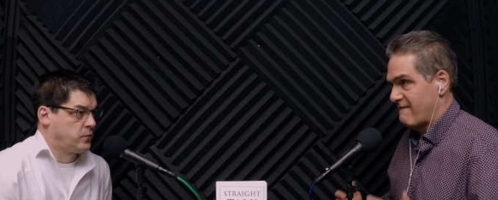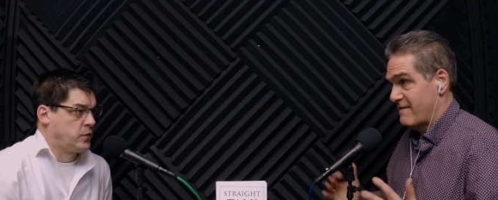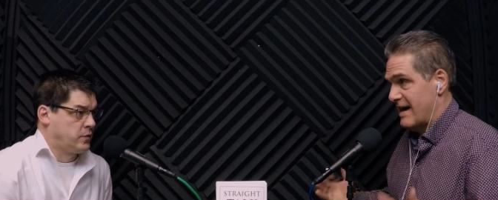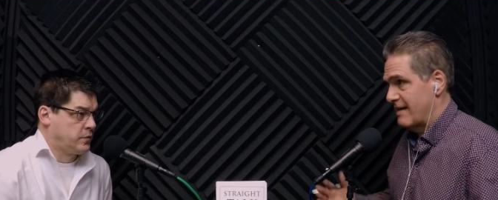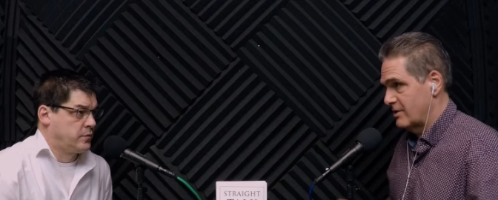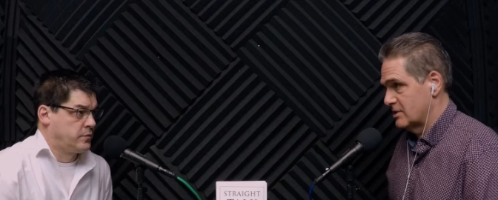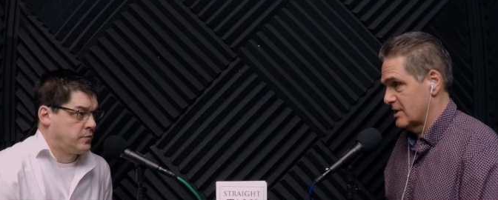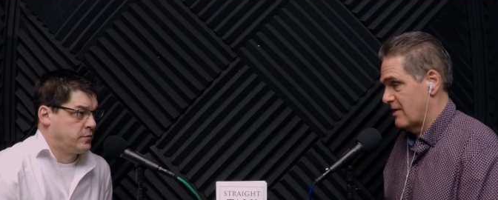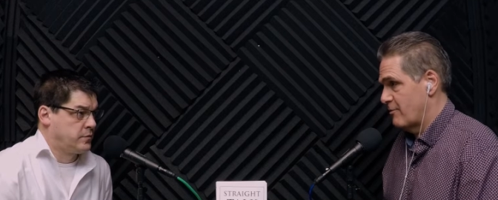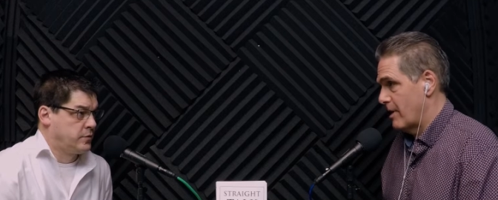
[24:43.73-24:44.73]
Speaker 1: five years
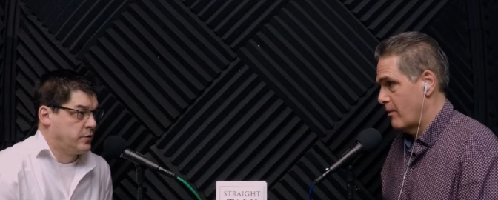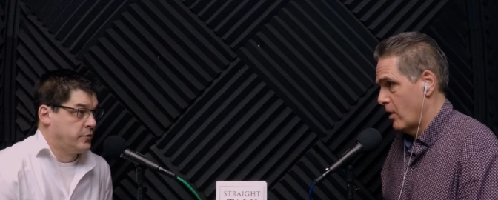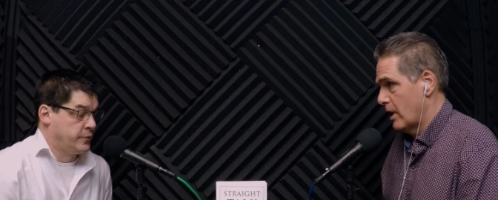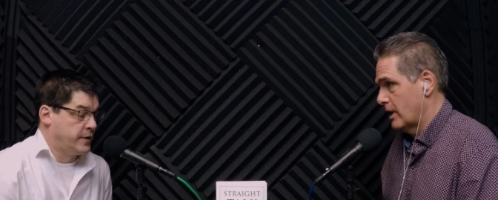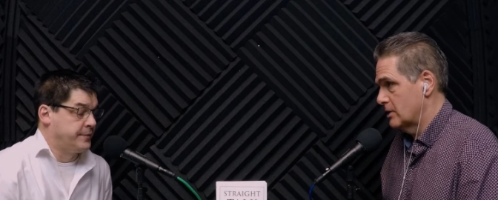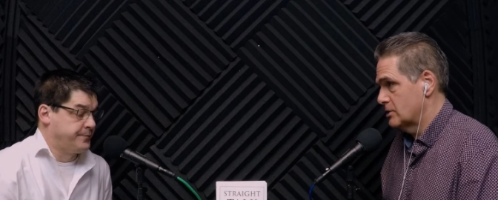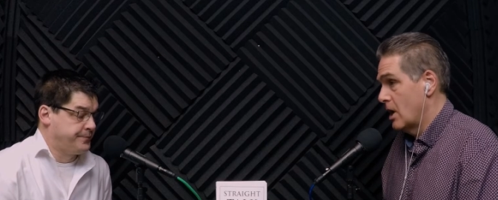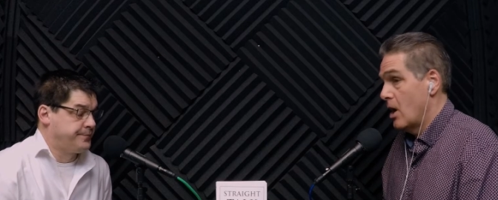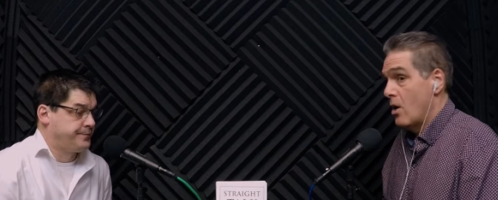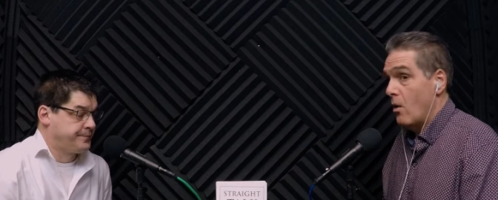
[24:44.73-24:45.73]
off my mortgage.
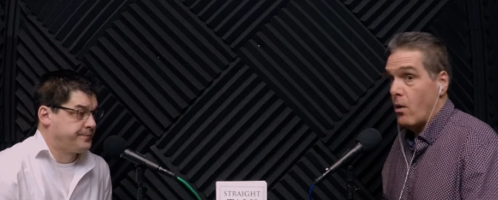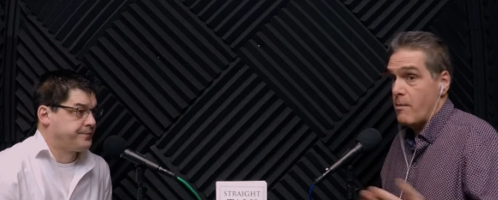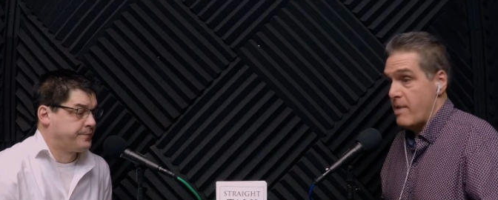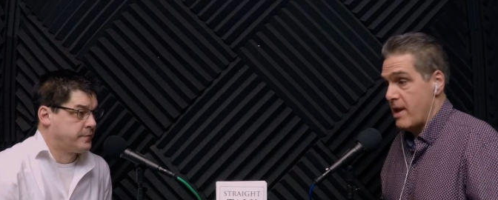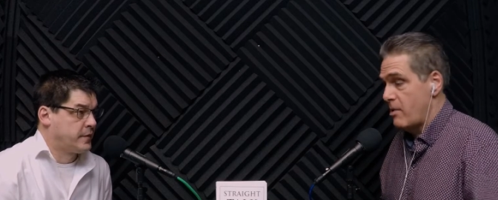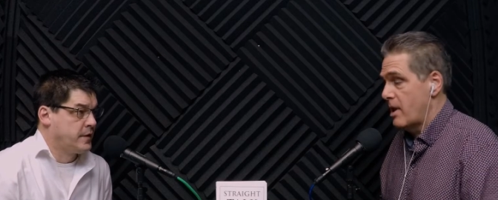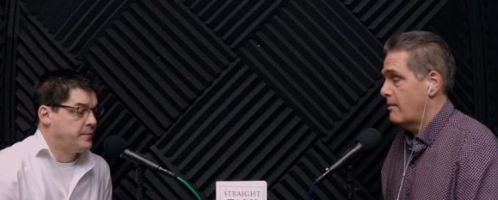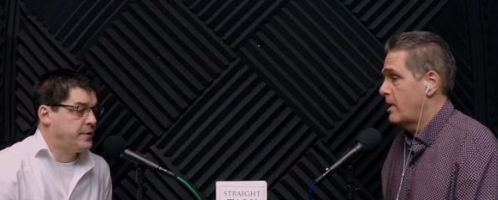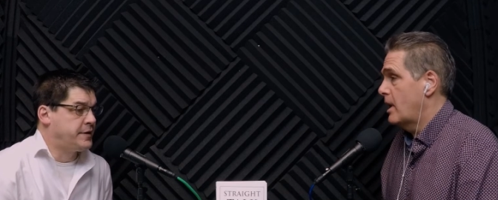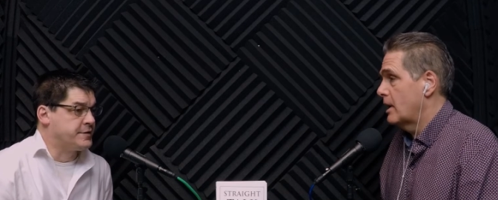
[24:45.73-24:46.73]
Right. Or maybe
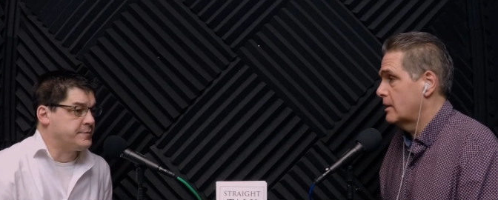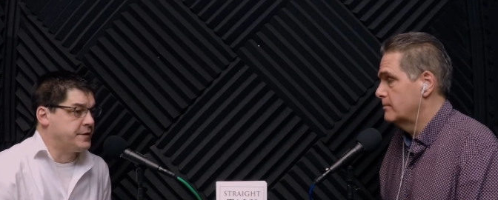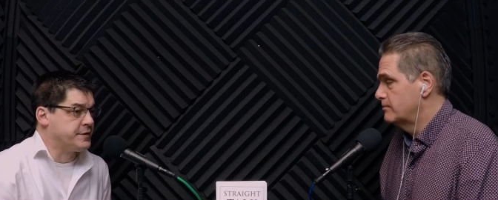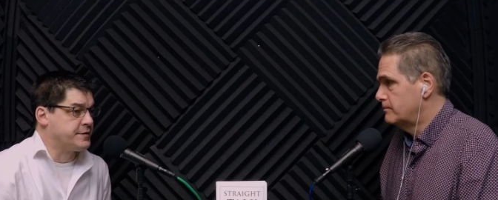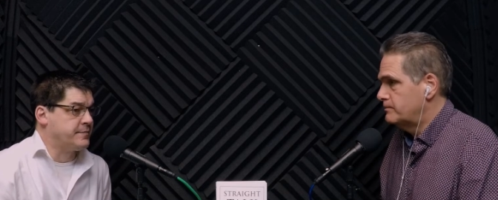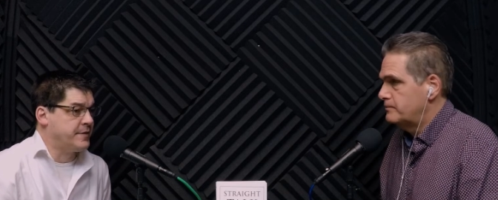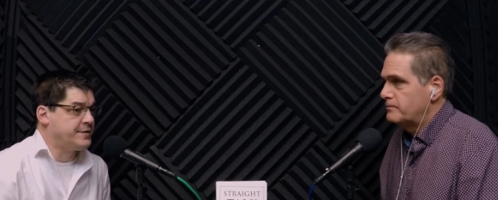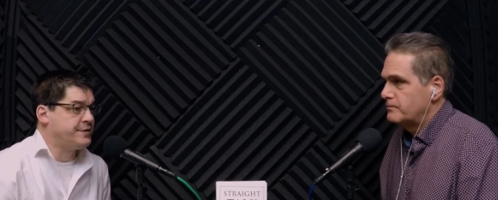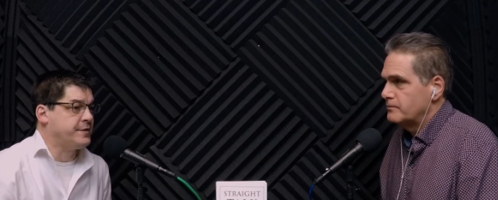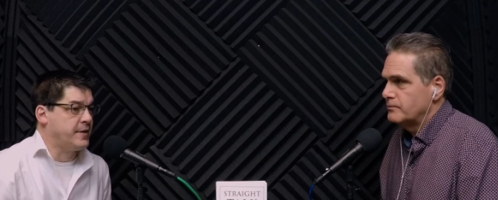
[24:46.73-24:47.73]
I'm
Speaker 2: not. Because because the
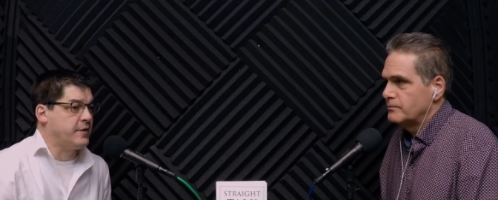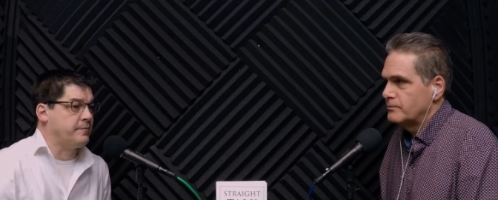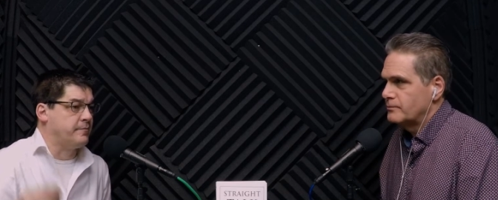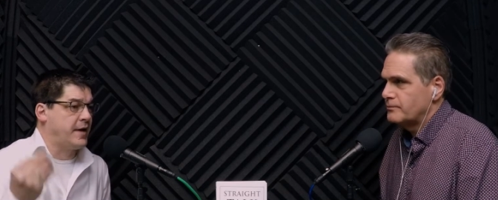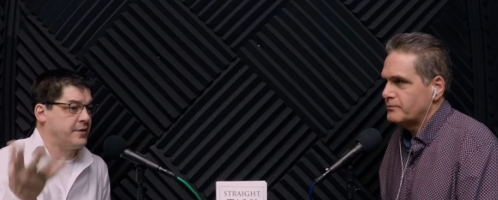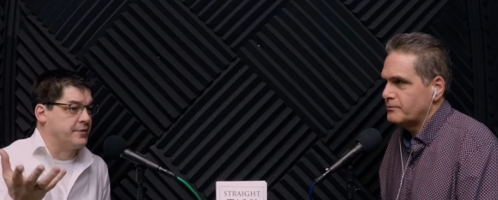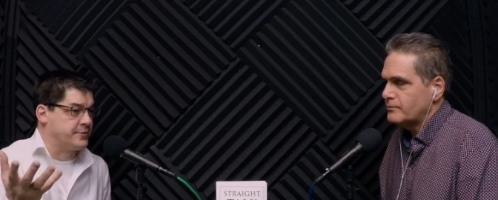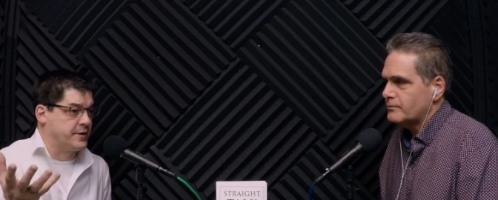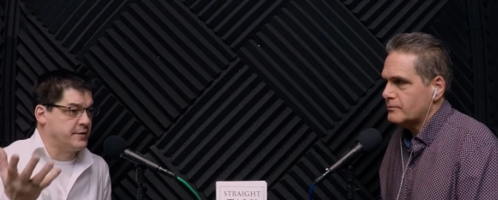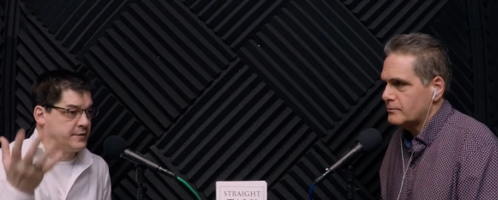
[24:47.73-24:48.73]
monthly amount matters,
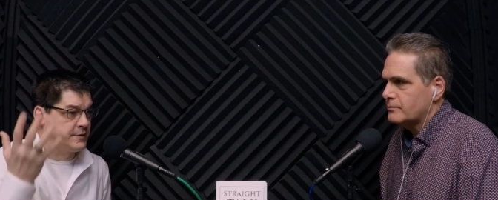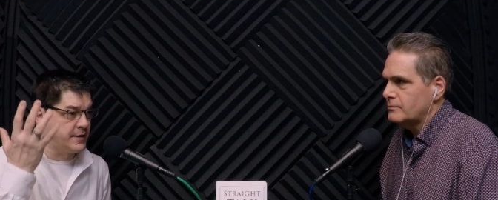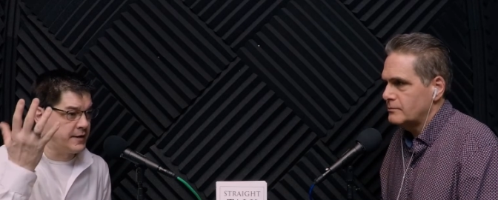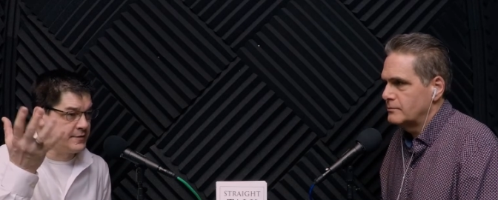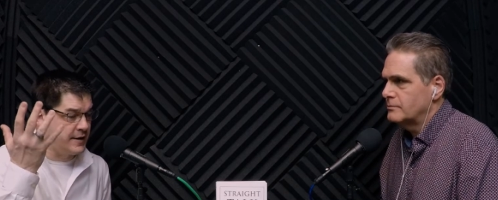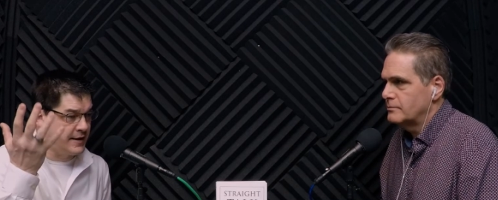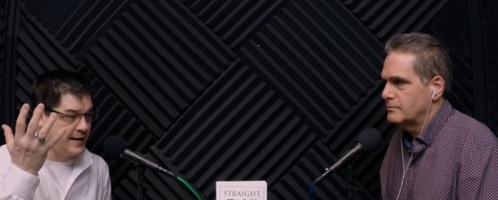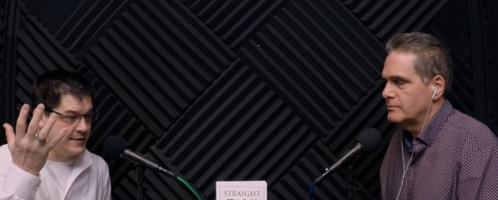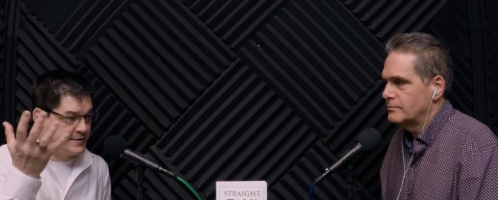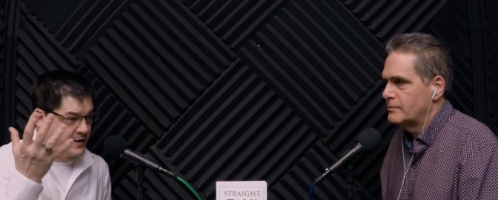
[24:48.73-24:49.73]
right? It, that mm-hmm. that
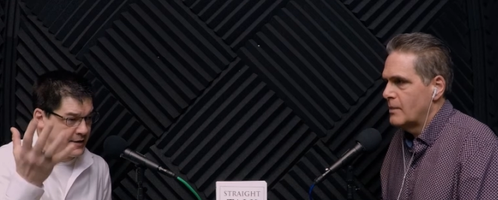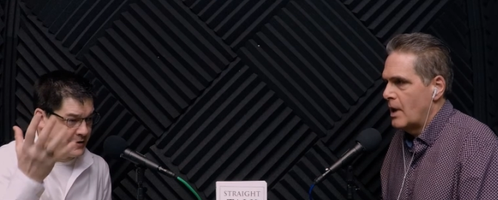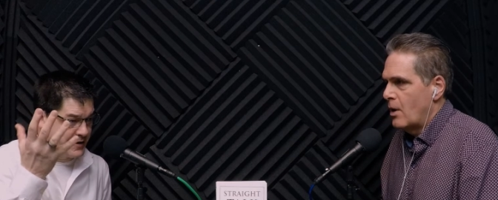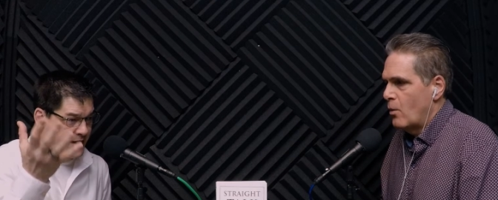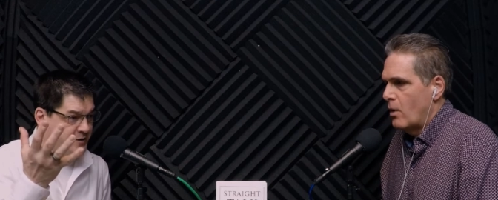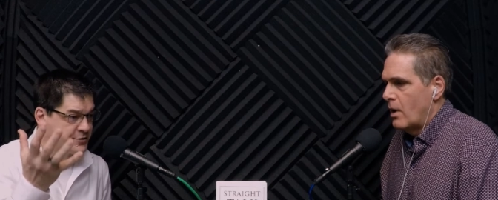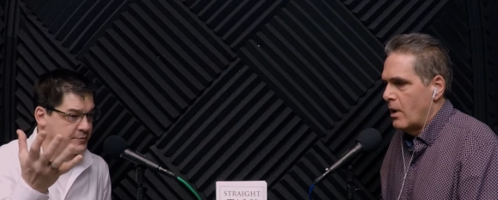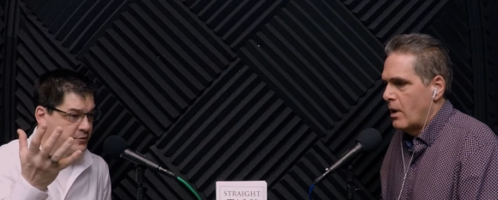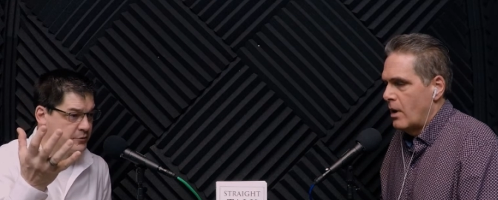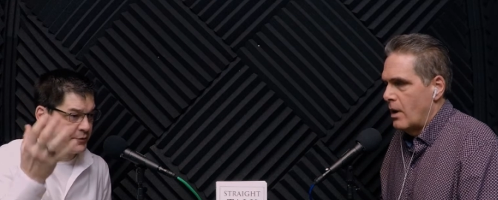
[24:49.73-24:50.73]
has an, a
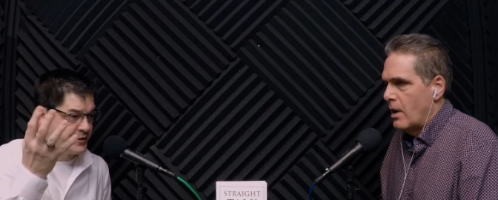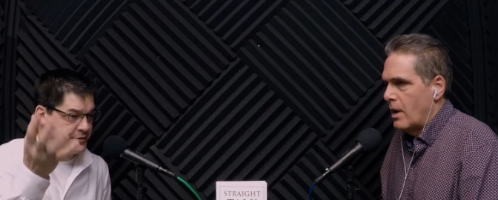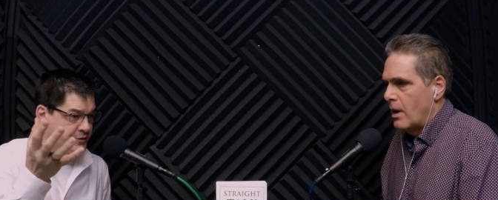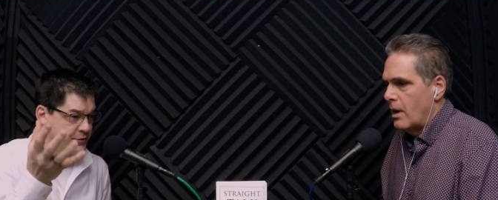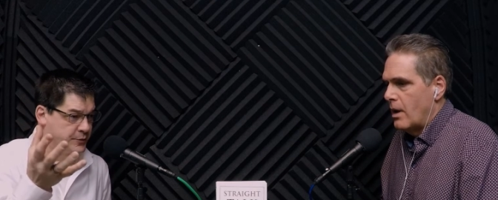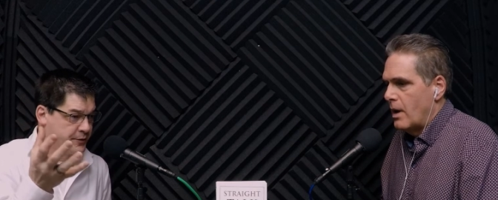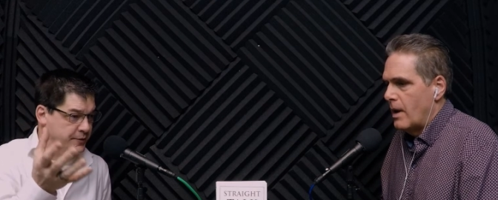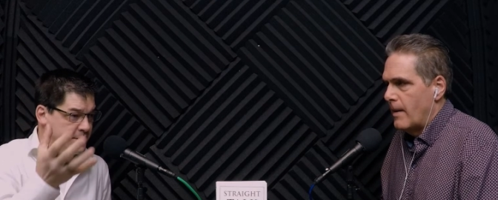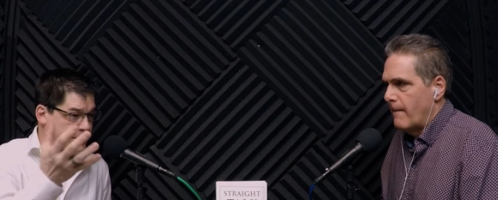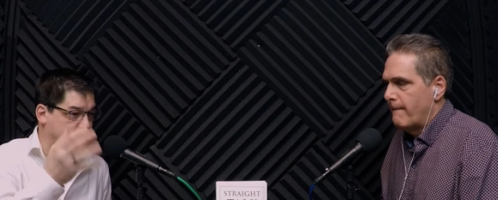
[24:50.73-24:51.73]
tangible reason to it,
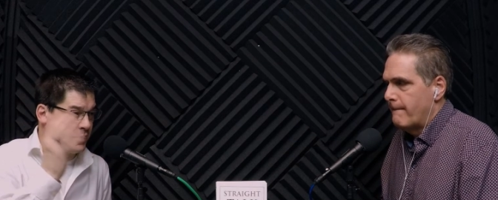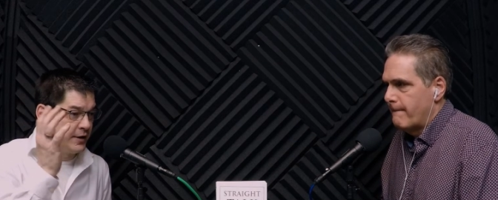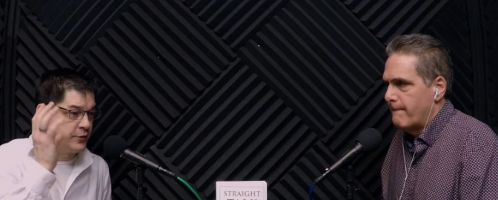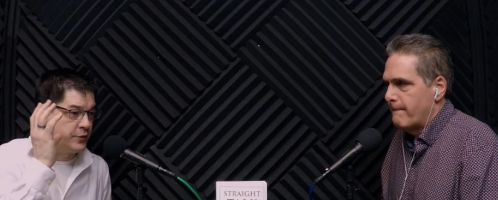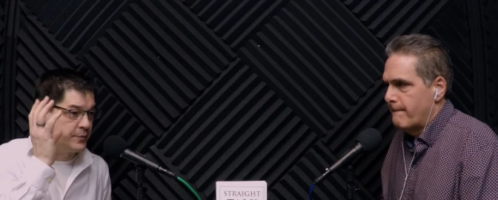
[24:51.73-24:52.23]
right? You, like you can